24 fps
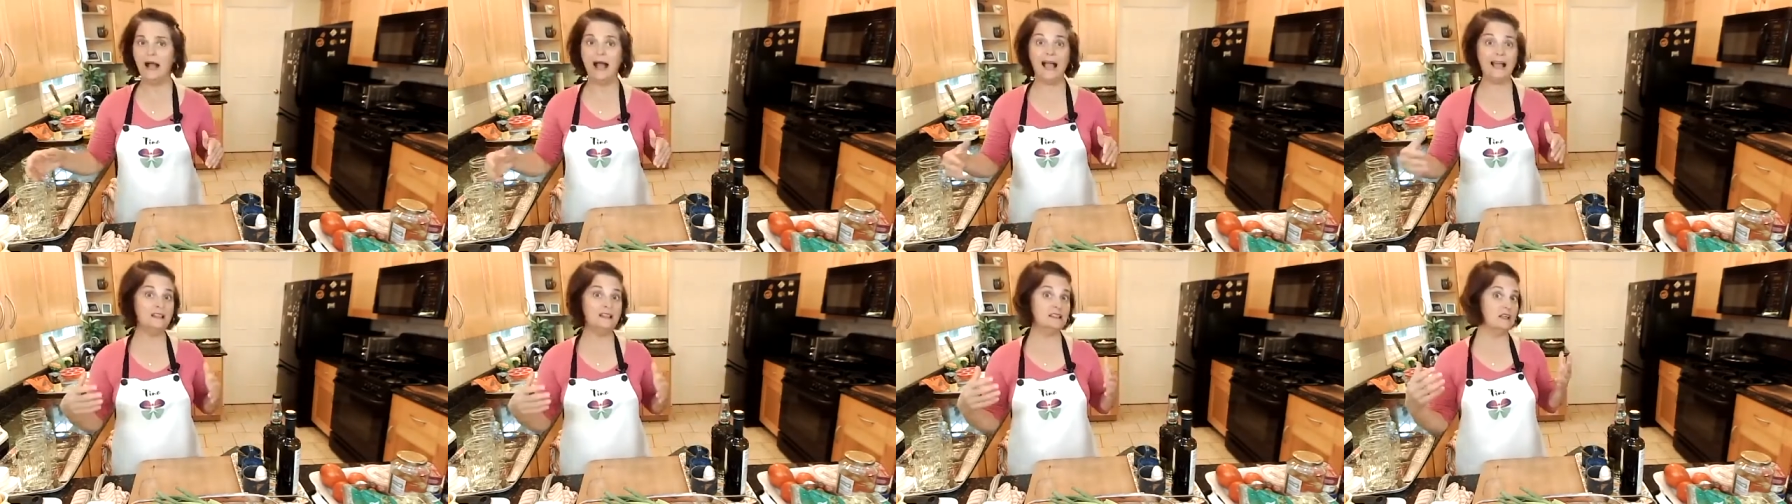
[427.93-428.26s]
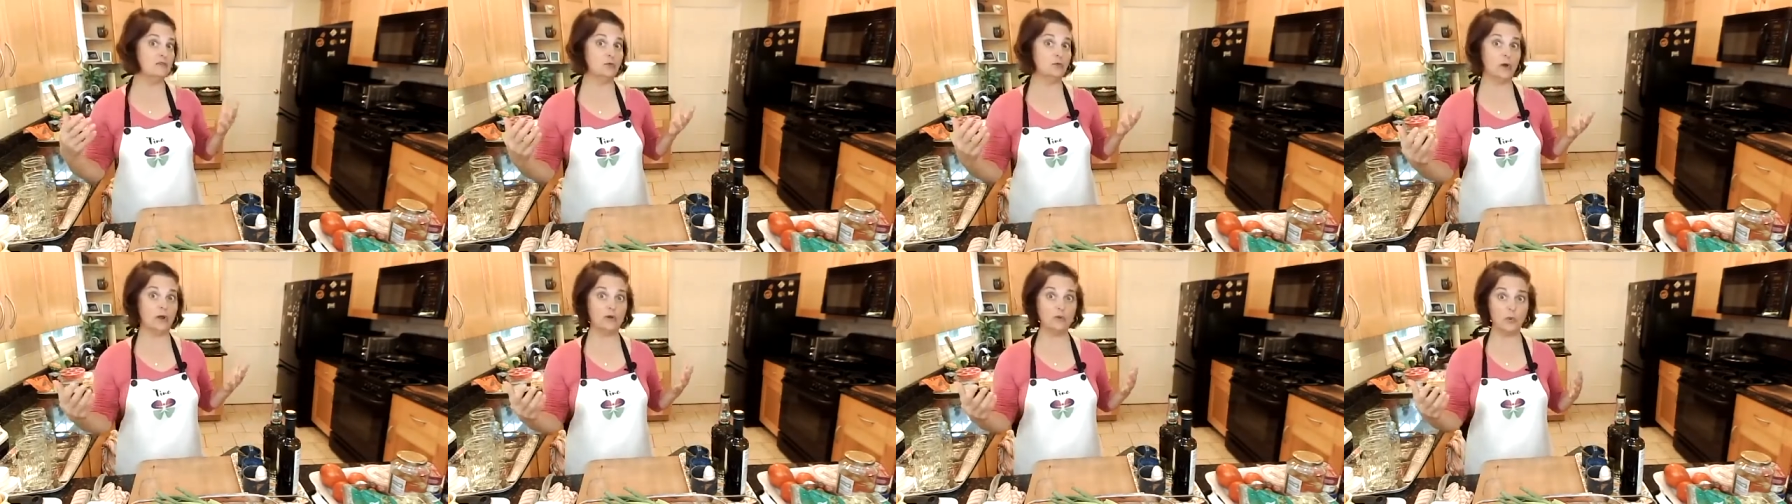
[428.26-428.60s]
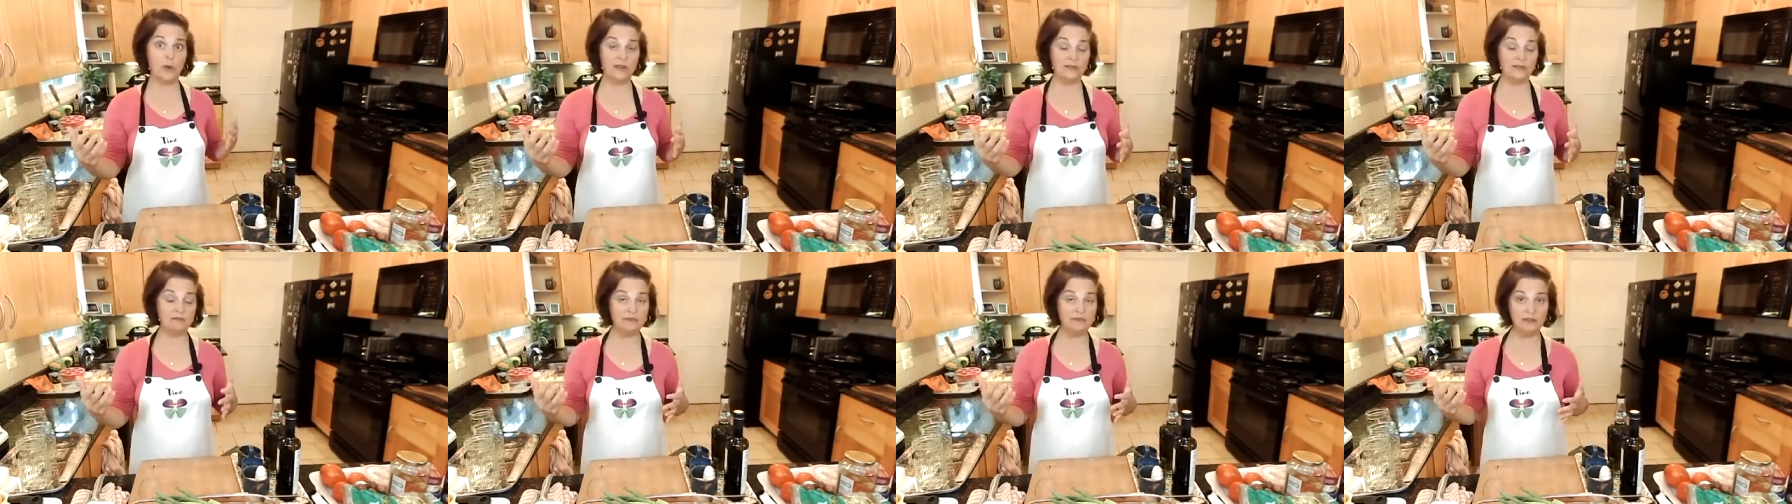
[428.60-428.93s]
I love red
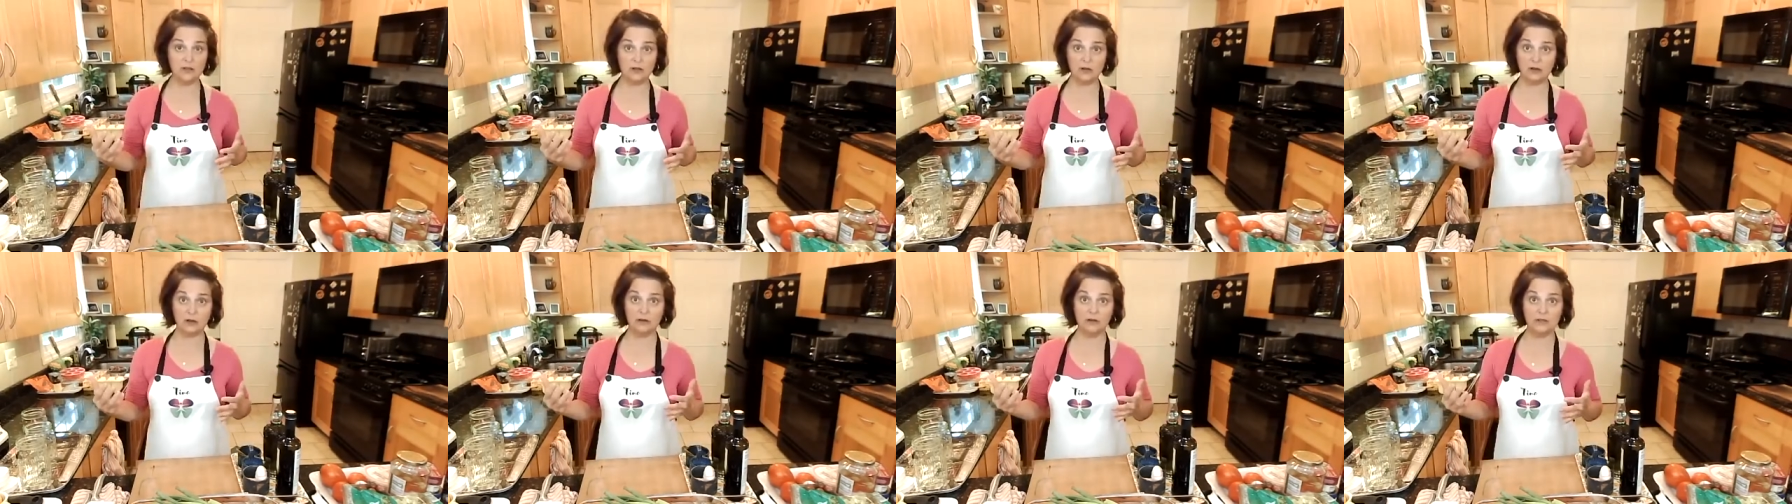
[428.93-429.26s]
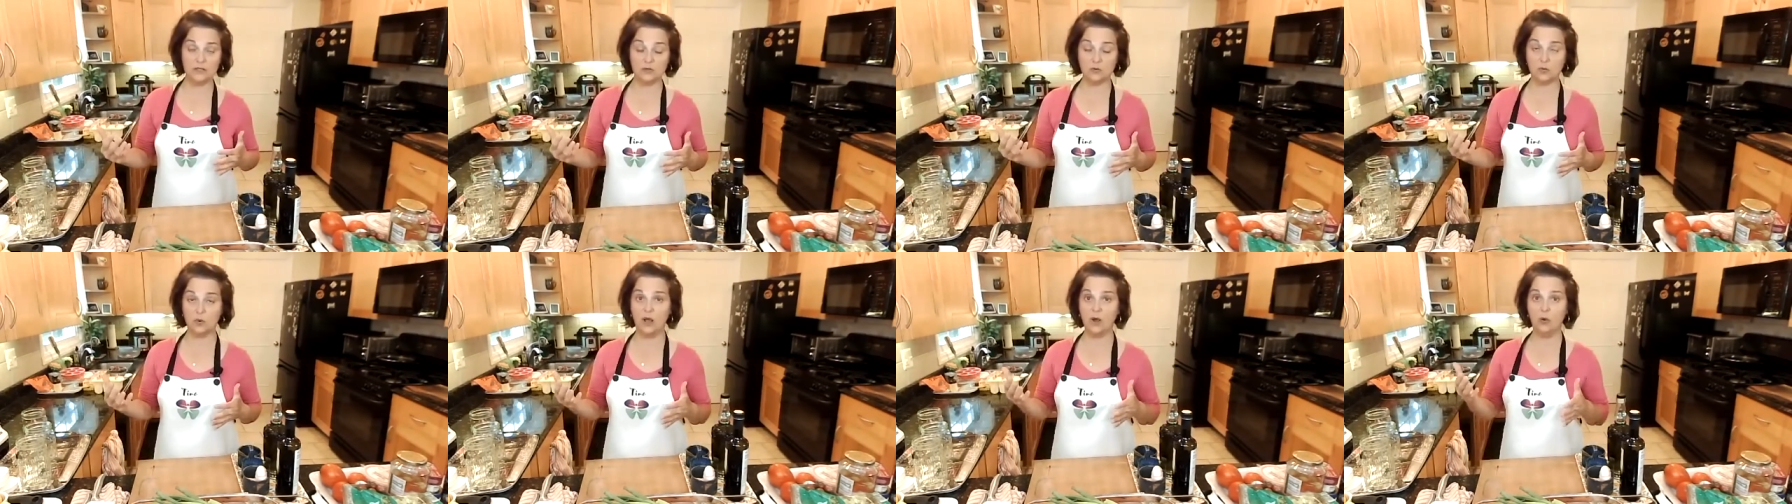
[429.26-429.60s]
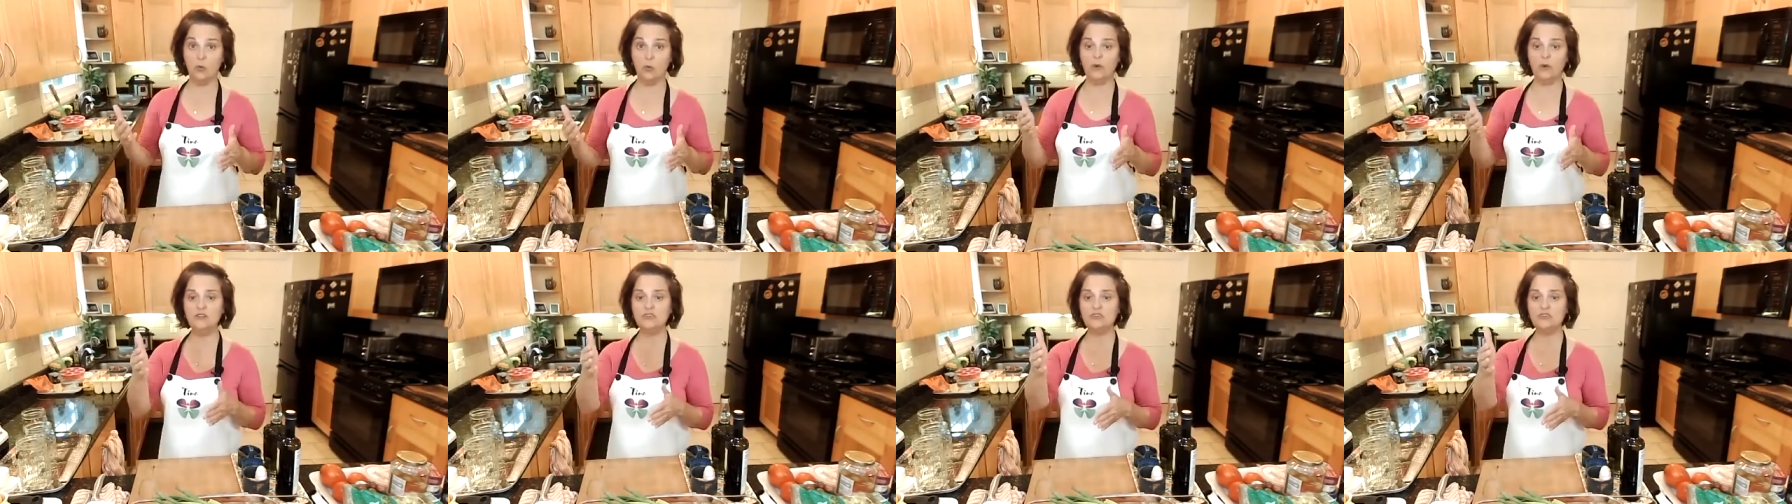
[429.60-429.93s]
wine vinegar as well.
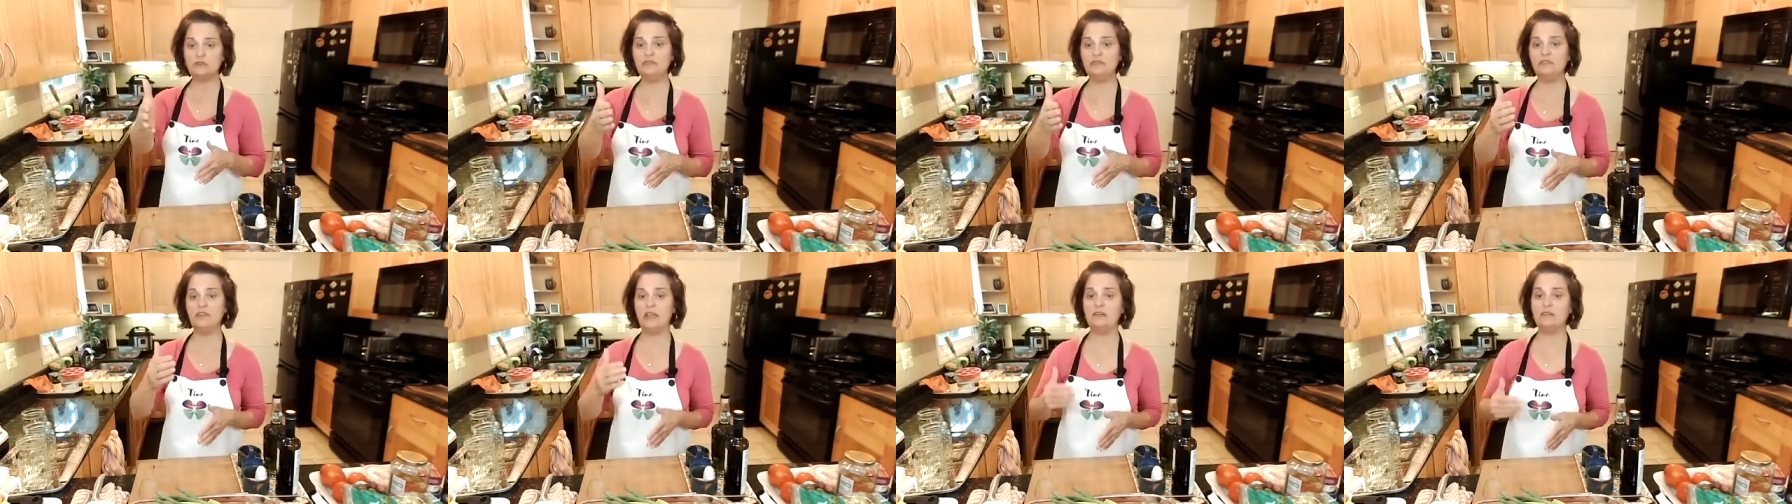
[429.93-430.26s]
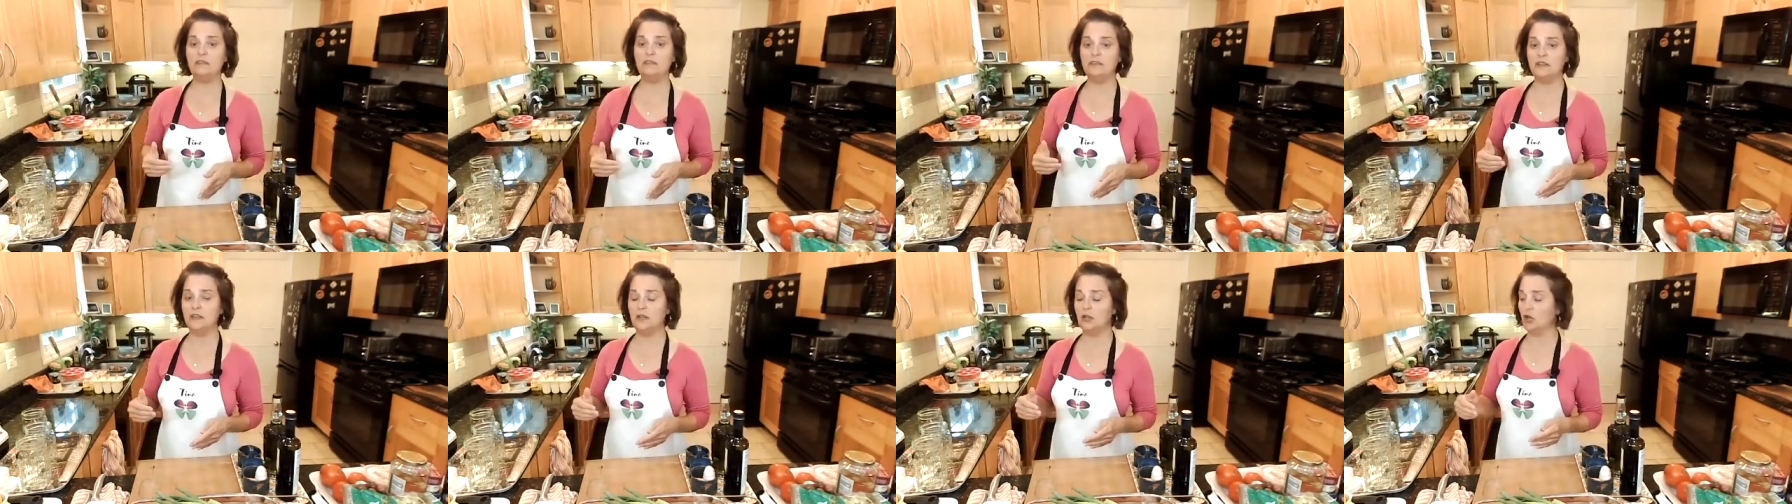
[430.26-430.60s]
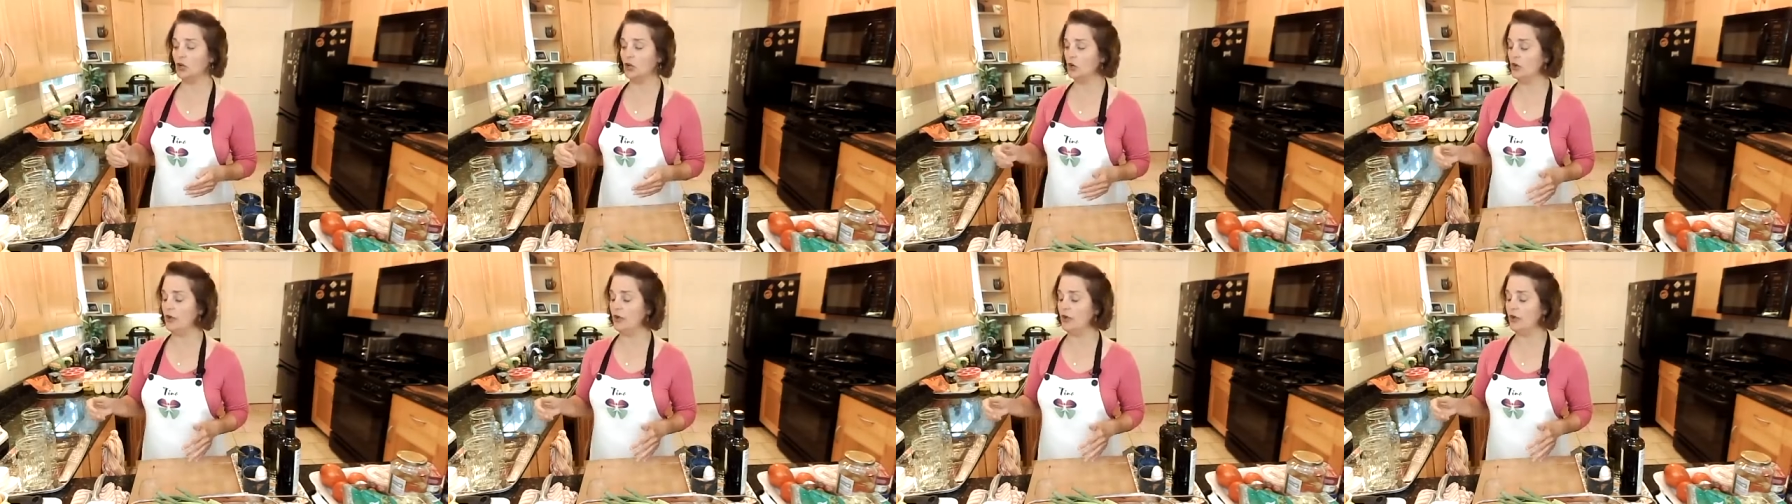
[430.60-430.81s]
What is your favorite vinegar?